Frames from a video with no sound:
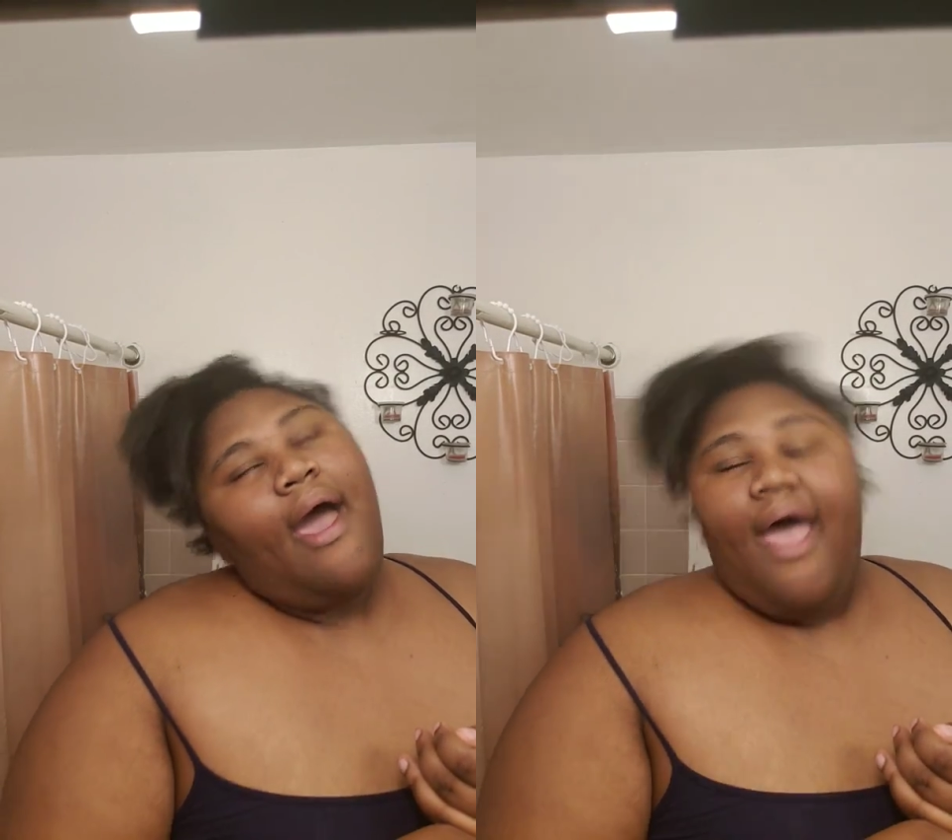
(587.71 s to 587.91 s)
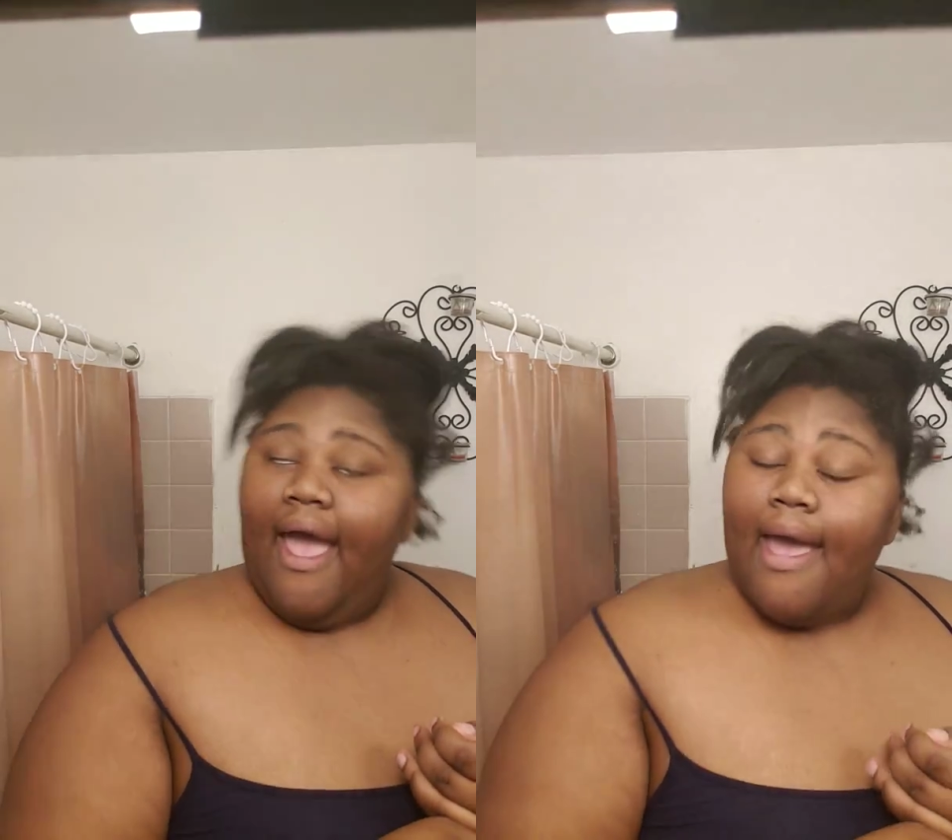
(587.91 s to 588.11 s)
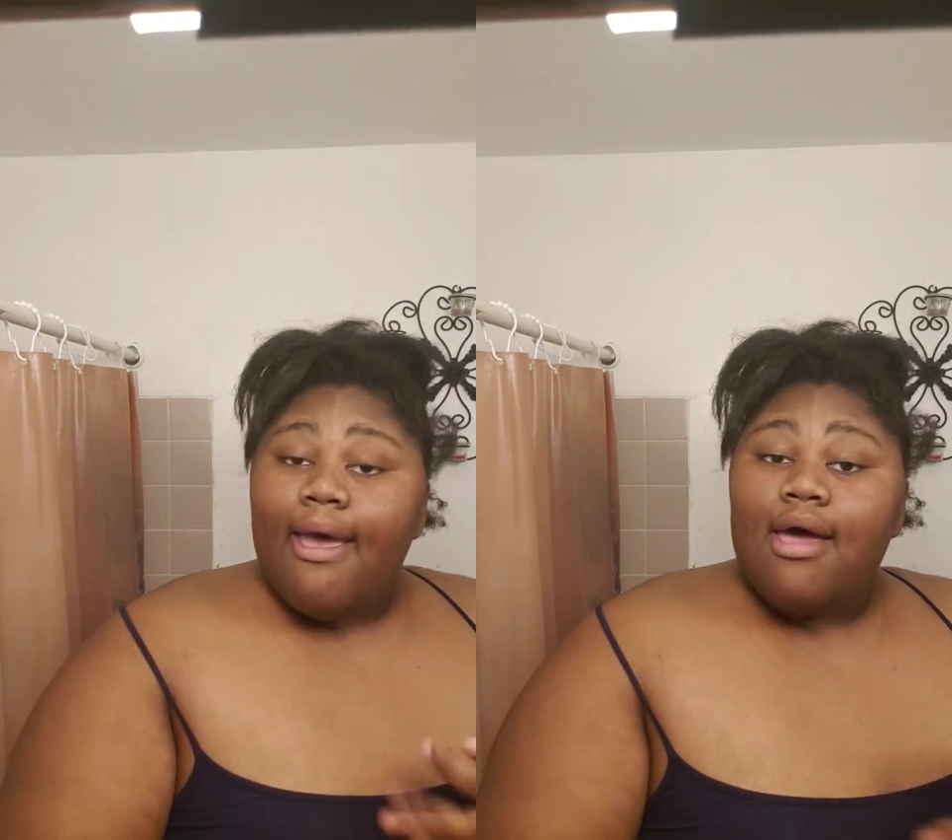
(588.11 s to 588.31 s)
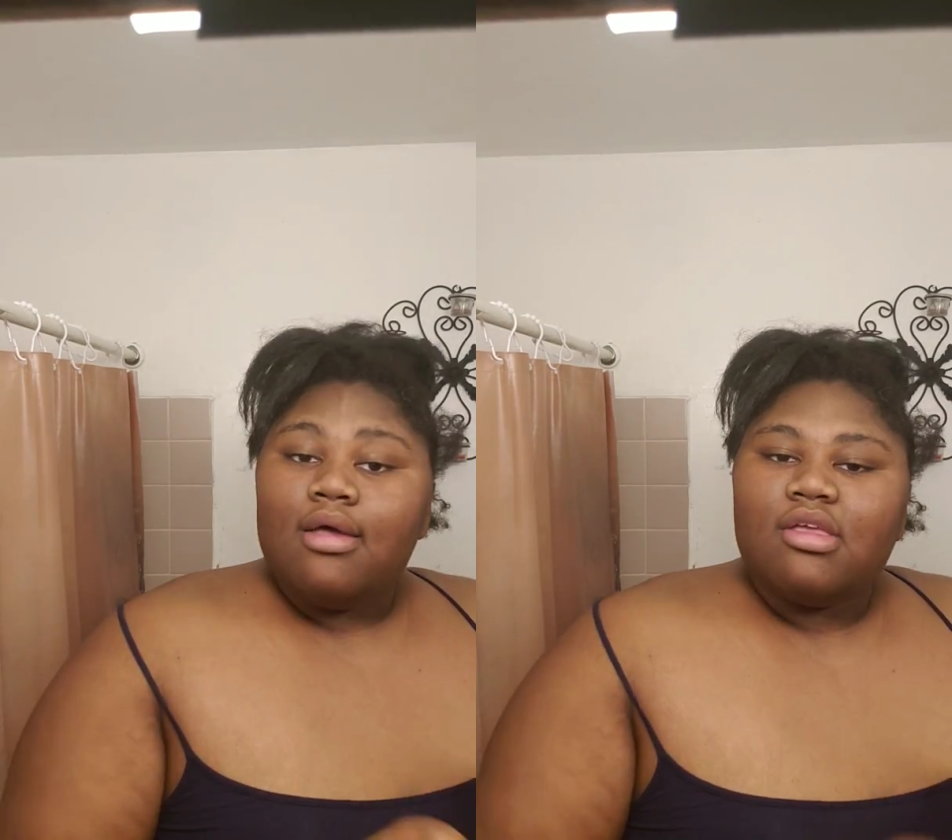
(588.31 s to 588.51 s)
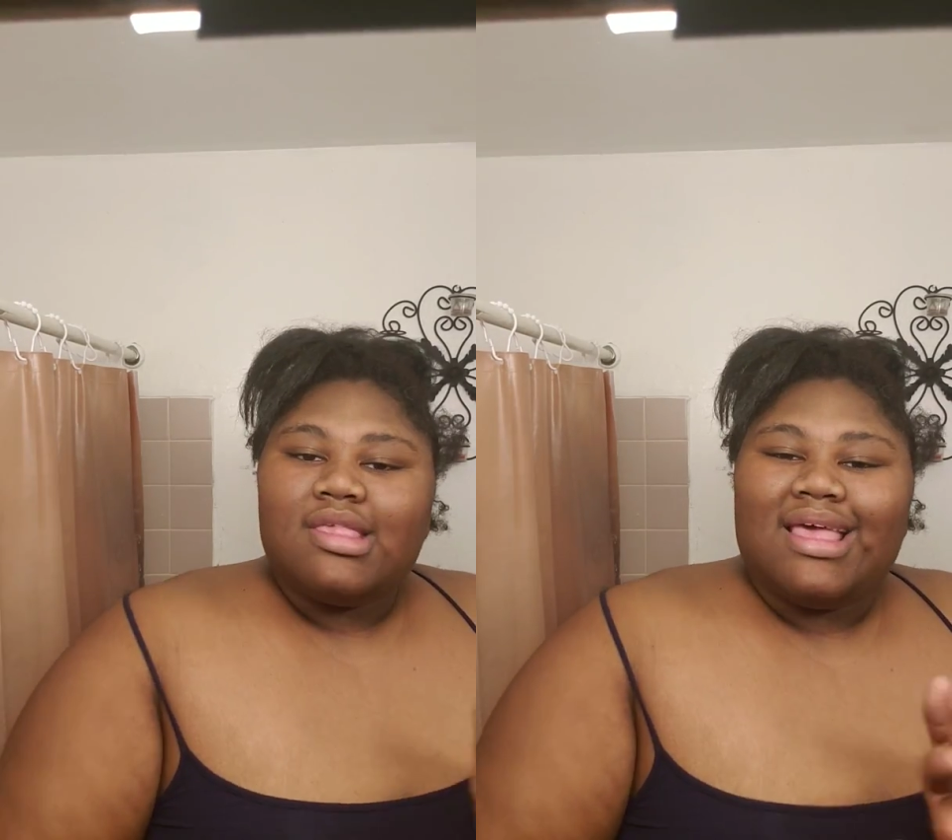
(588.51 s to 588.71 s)

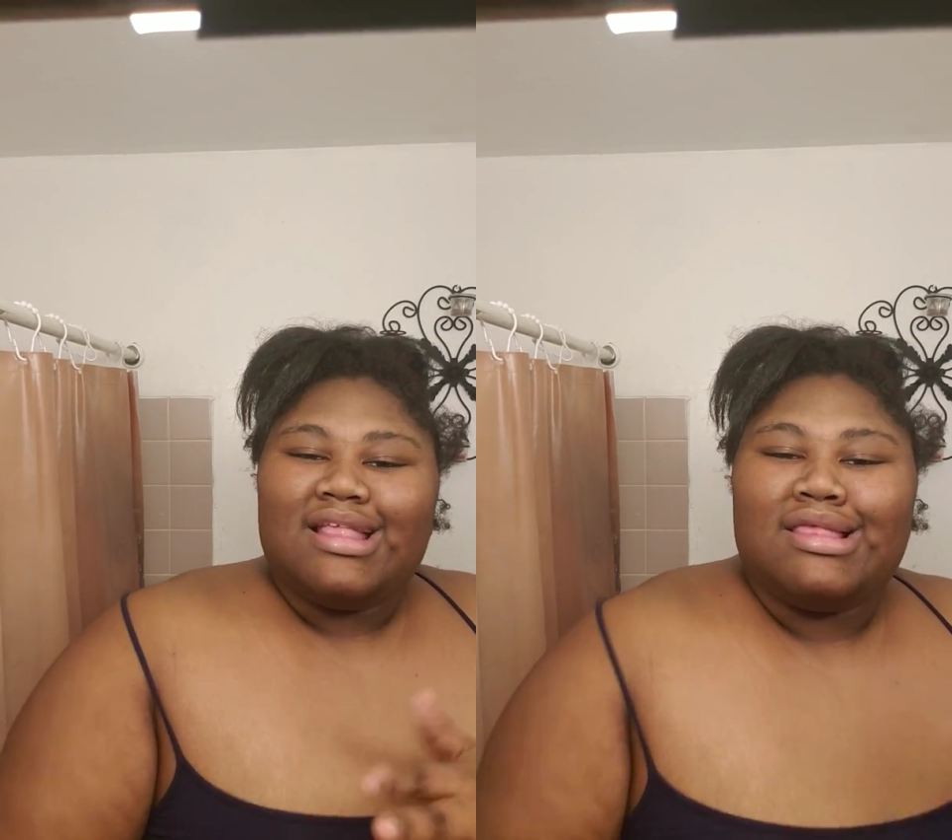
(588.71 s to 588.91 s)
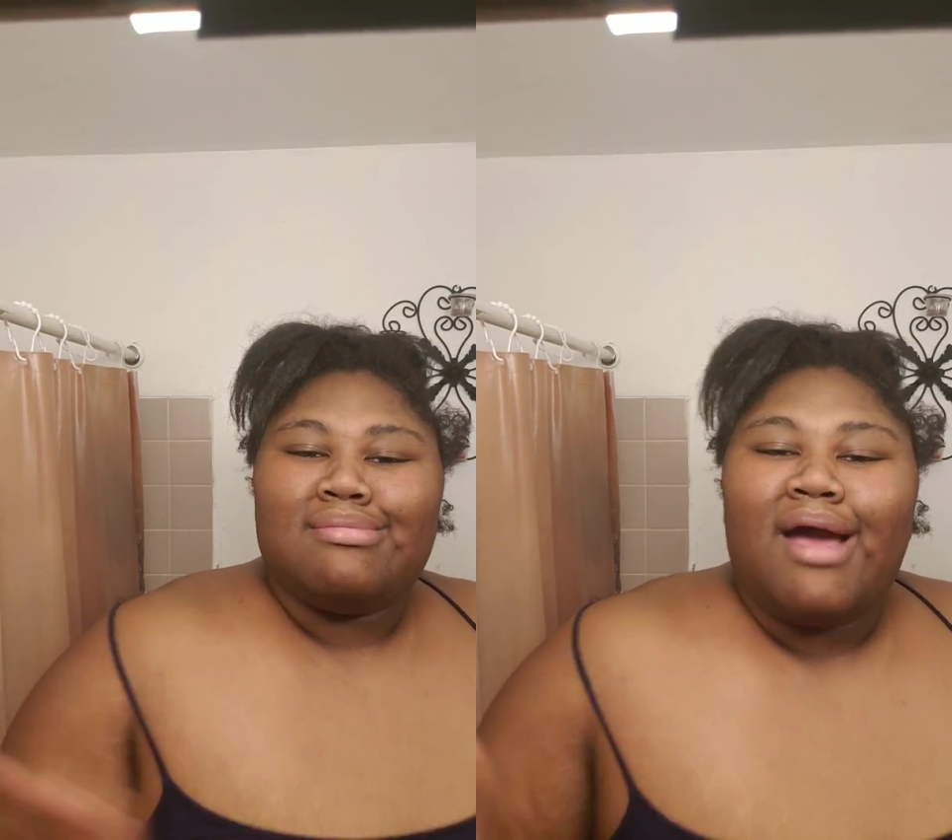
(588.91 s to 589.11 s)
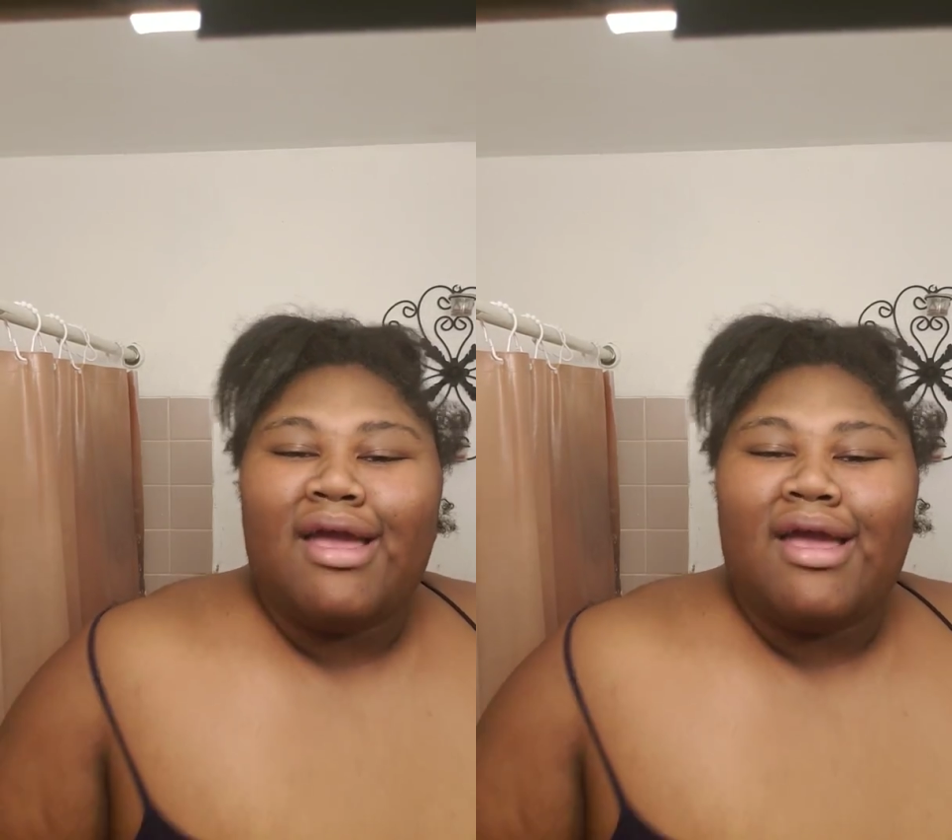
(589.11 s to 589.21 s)
and to get to